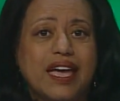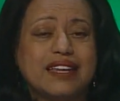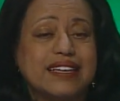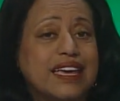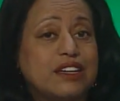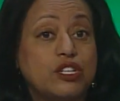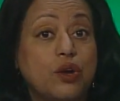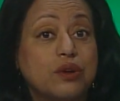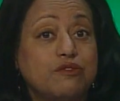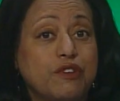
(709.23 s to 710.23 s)
And again,
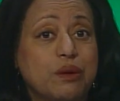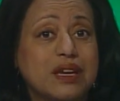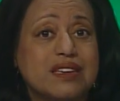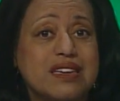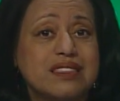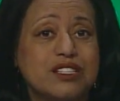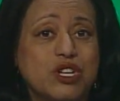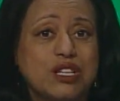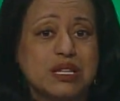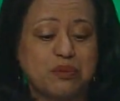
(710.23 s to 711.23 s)
no conferring in the
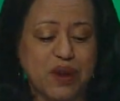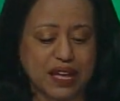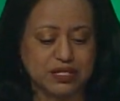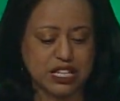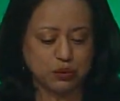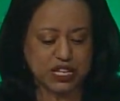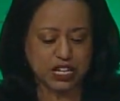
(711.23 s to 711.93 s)
toss-up rounds. Here